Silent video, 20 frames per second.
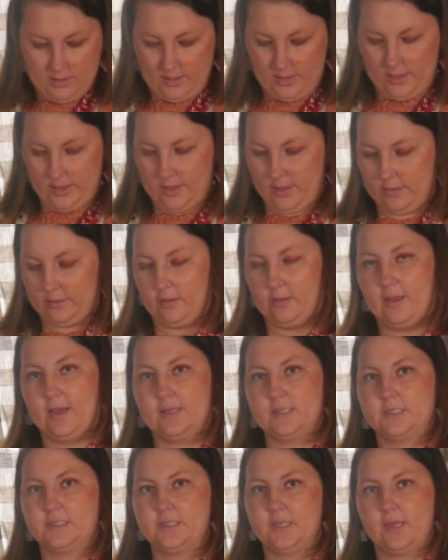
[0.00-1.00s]
And the
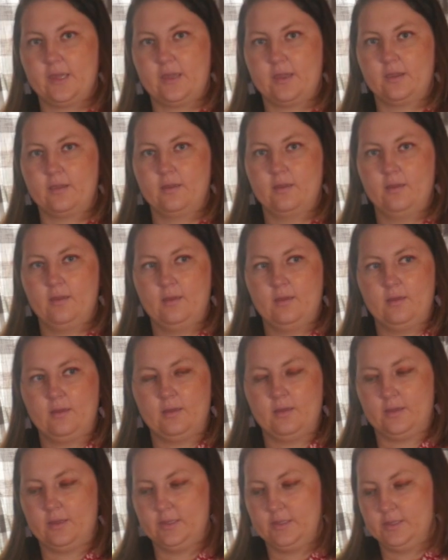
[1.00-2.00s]
last thing
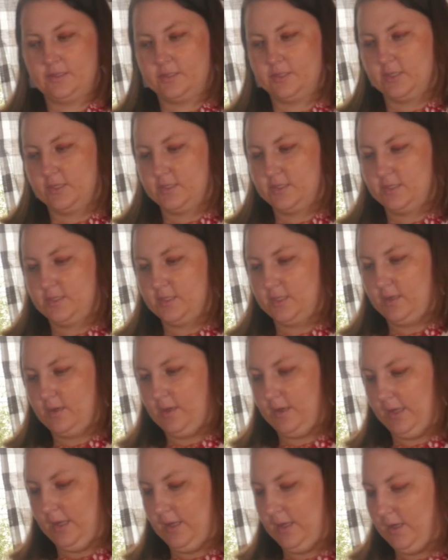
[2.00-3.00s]
is just
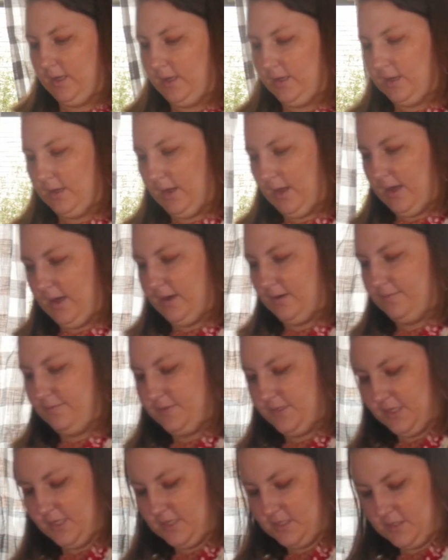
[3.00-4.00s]
a 1/2
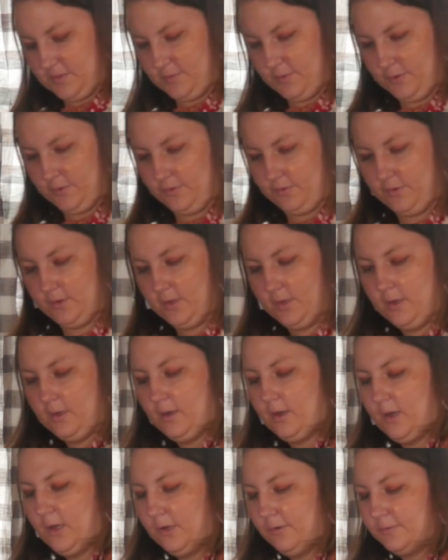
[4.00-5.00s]

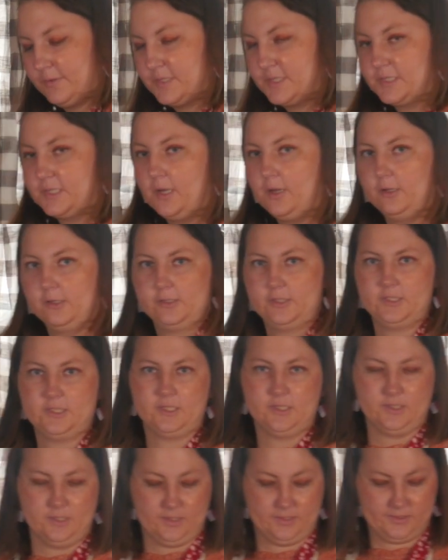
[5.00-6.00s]
teaspoon of salt
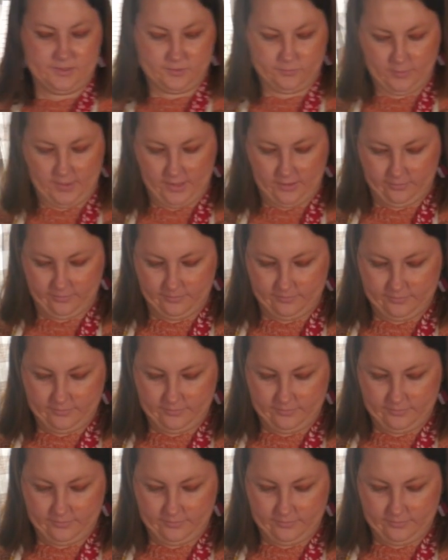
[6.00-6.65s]
as well.